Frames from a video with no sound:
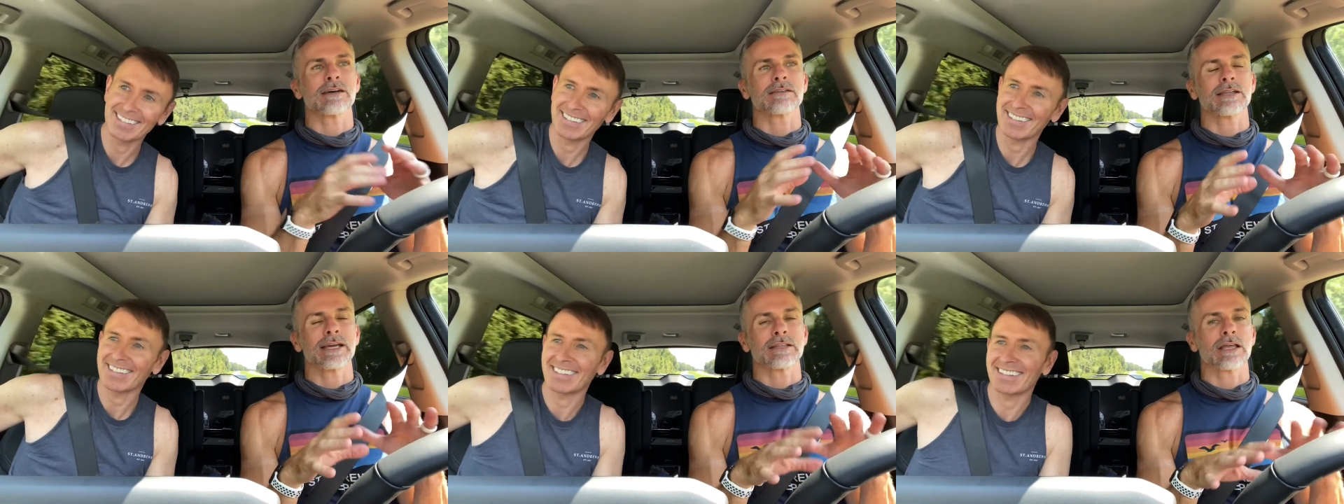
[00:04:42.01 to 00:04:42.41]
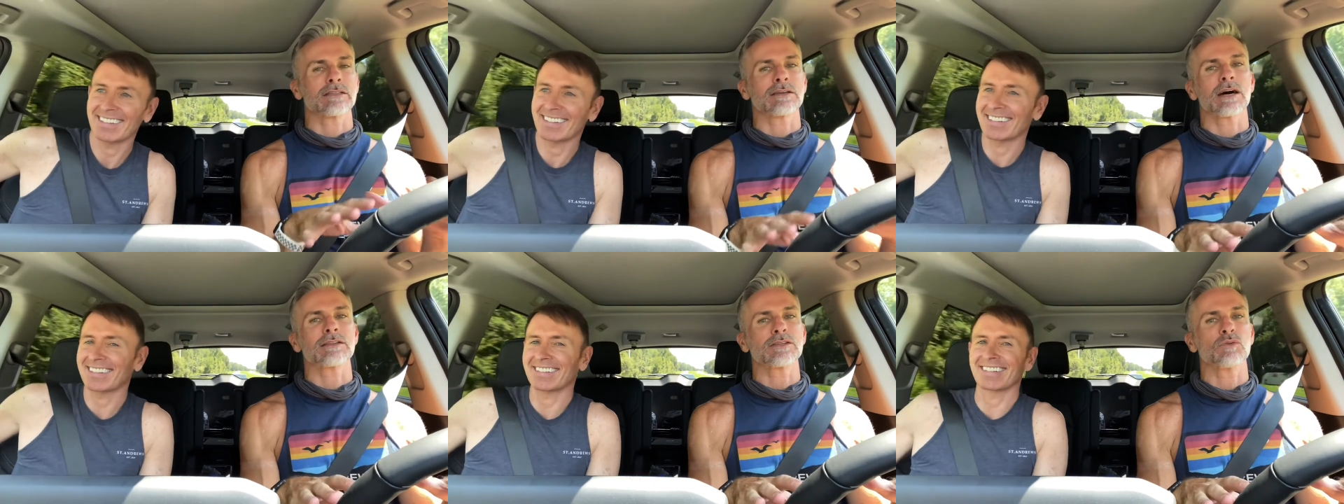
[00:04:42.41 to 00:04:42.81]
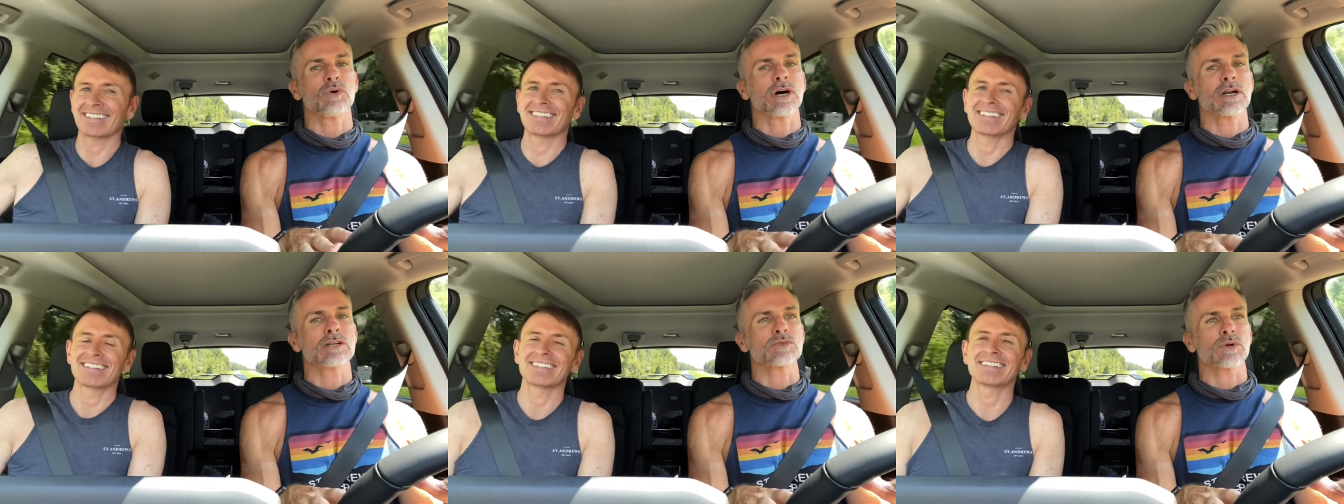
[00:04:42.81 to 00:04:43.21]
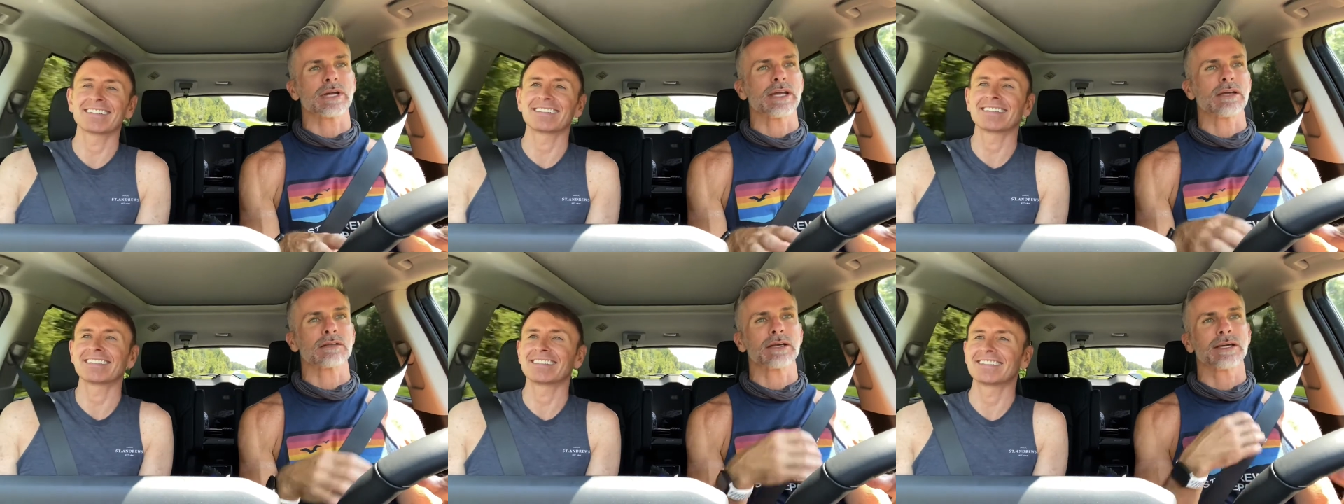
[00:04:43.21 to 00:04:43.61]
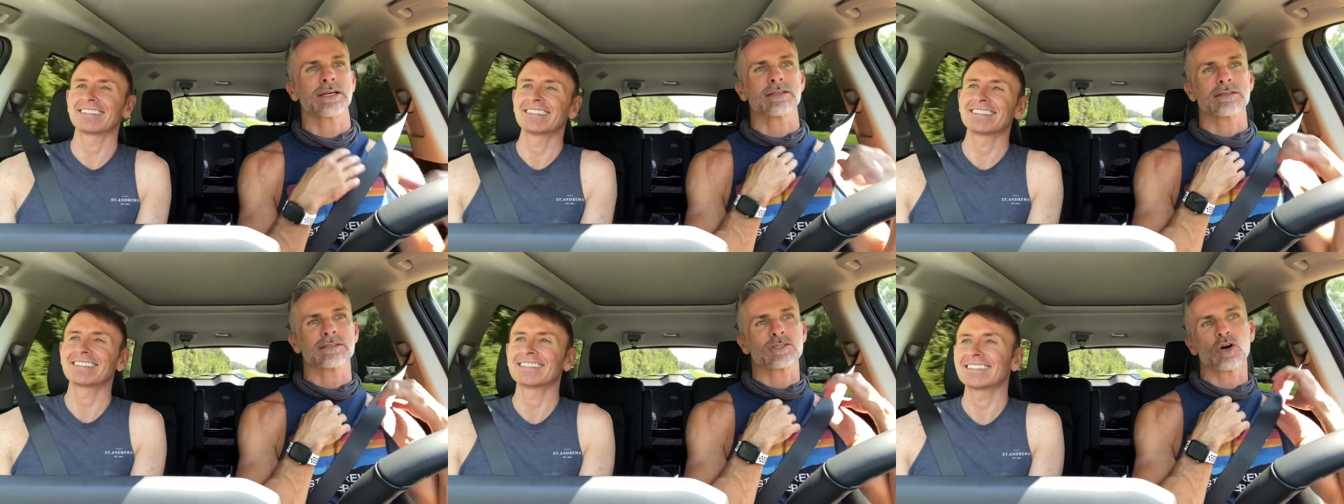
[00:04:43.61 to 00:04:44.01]
Speaker 1: like they thought the waters were healing,
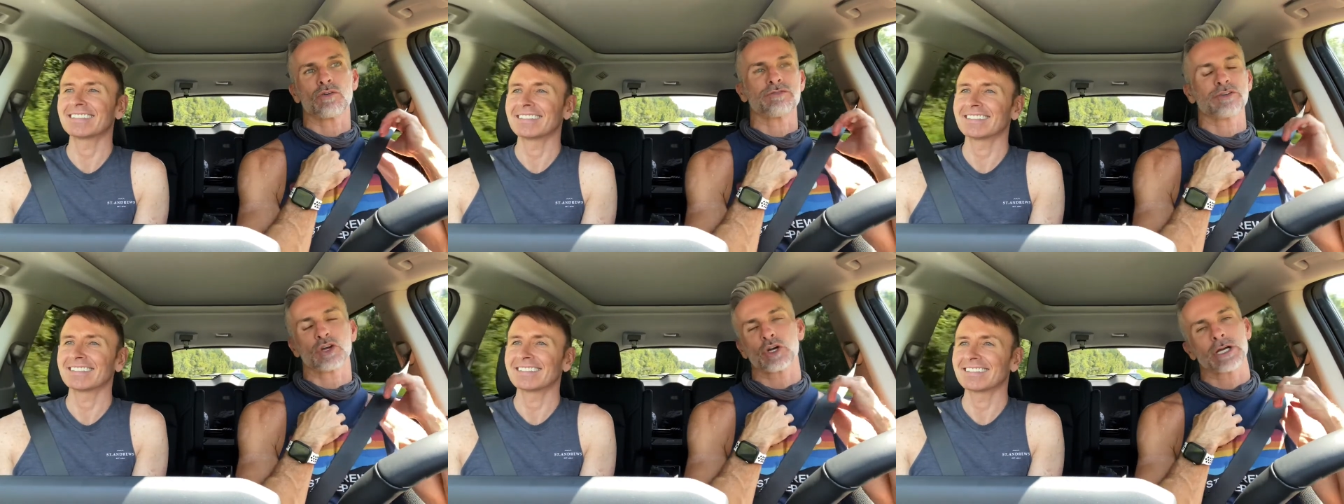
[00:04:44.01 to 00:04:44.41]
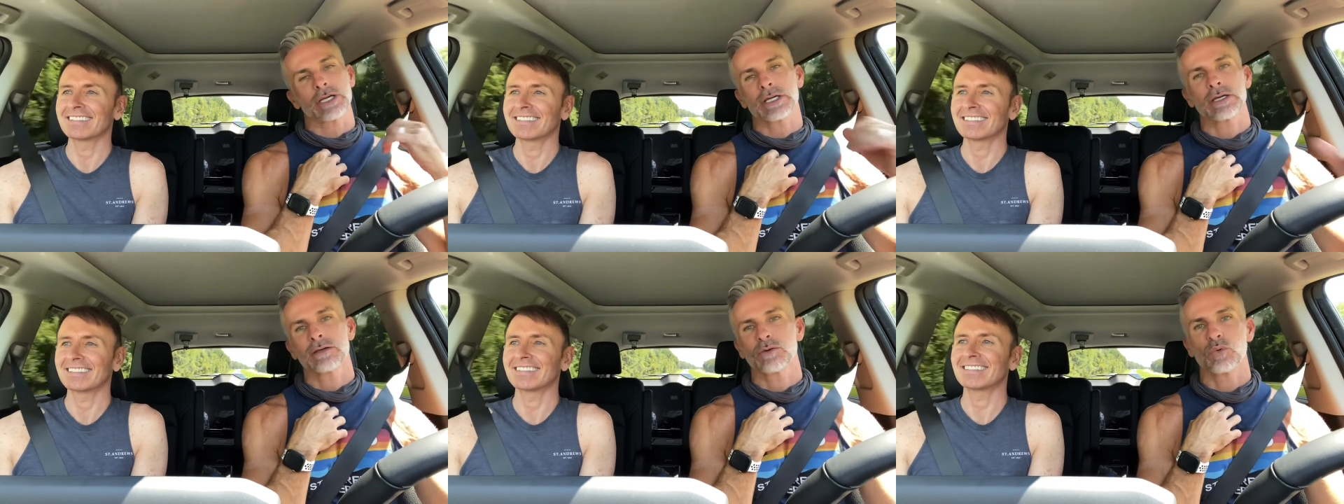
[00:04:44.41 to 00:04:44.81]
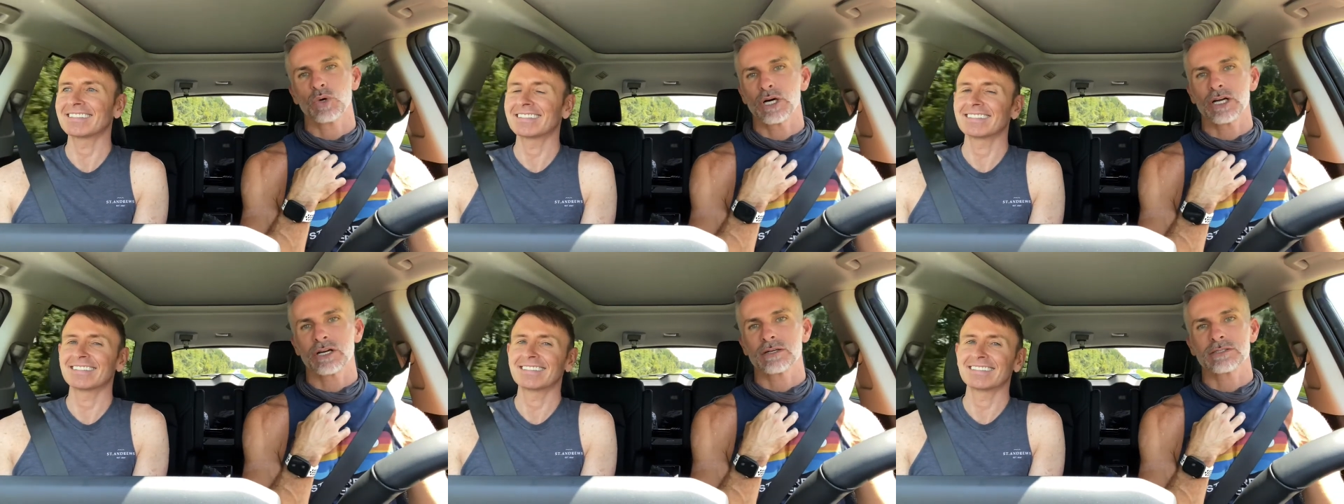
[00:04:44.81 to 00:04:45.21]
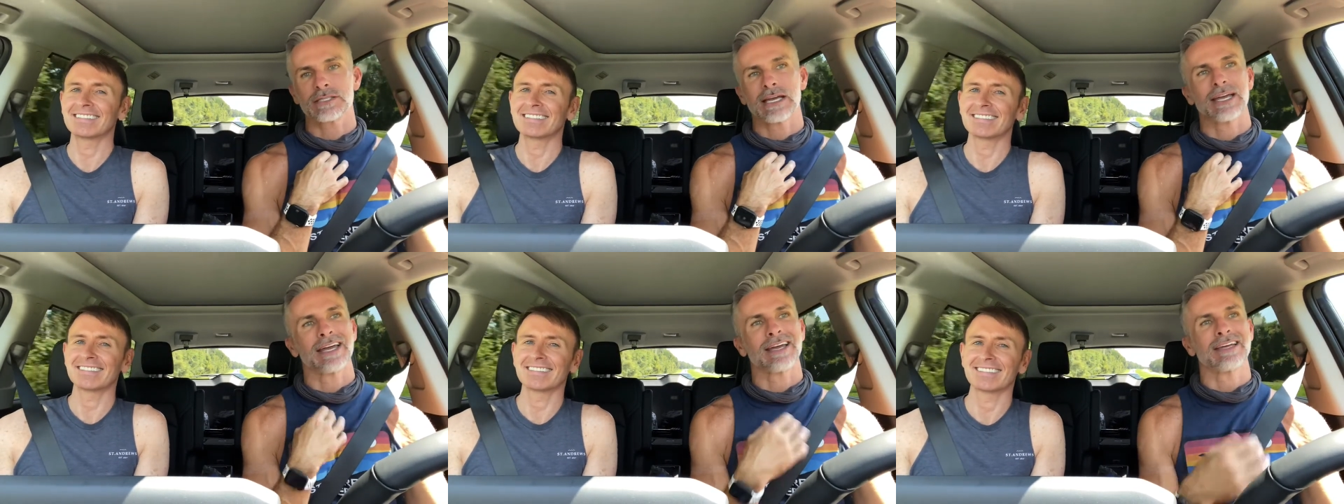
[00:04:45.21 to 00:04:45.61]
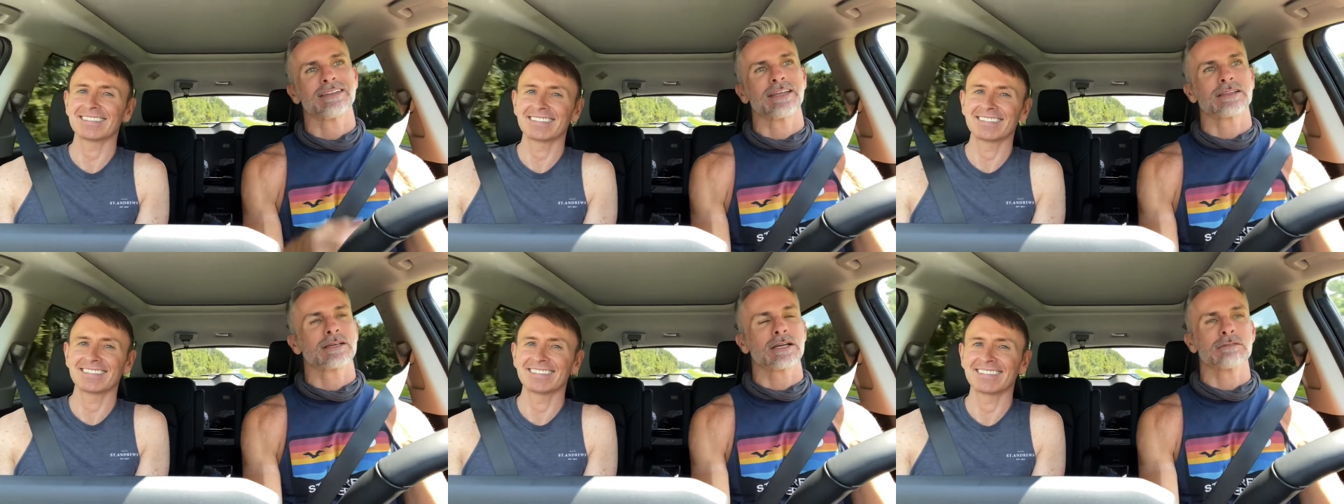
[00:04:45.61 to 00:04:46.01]
the sulfuric waters, and
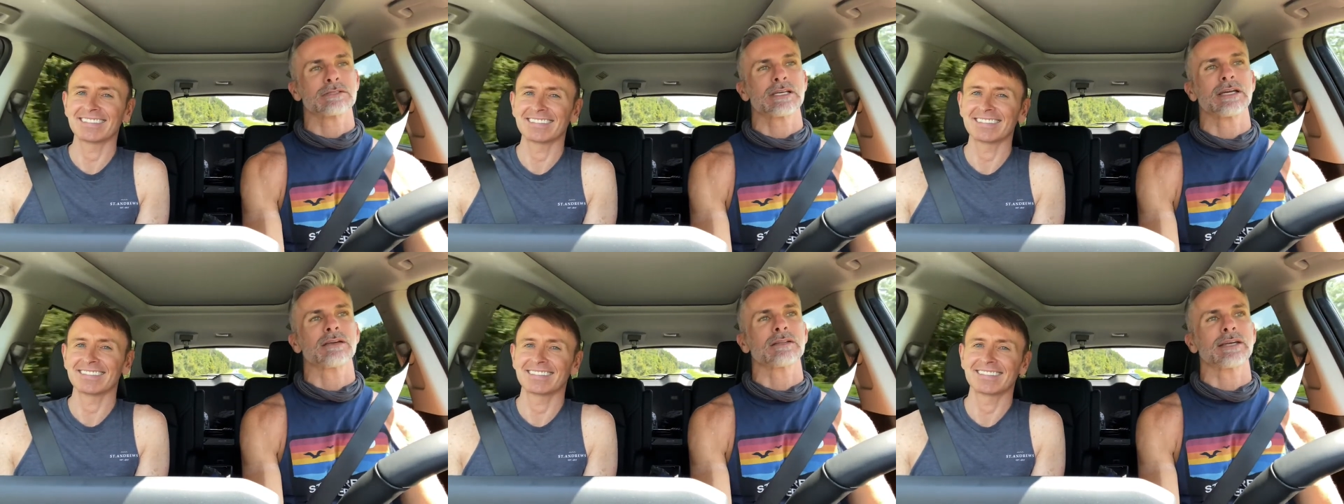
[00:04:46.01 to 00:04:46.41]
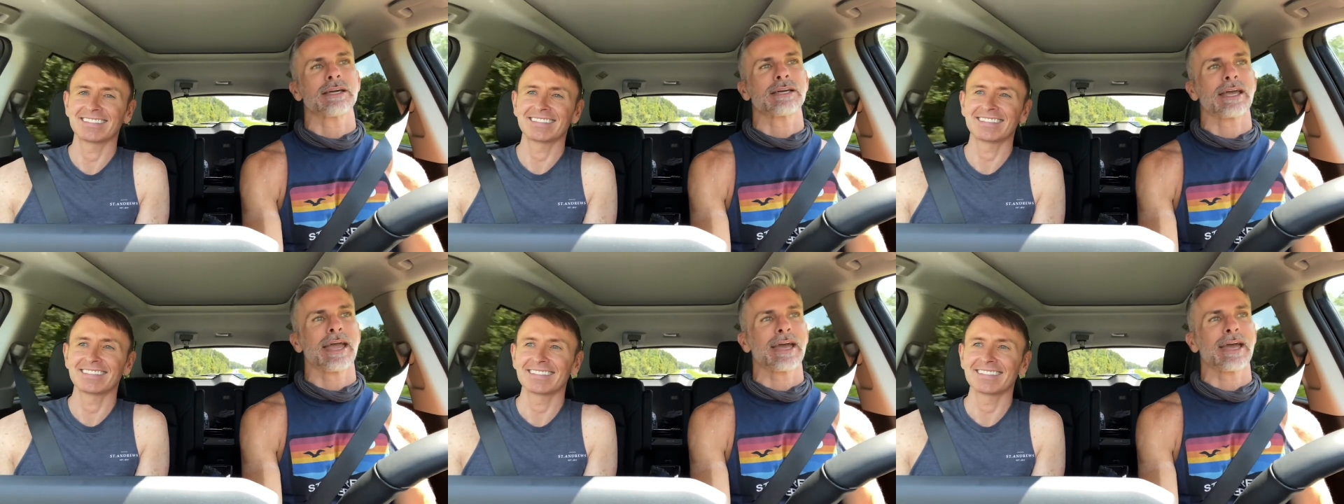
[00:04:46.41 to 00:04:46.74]
they thought it was healing.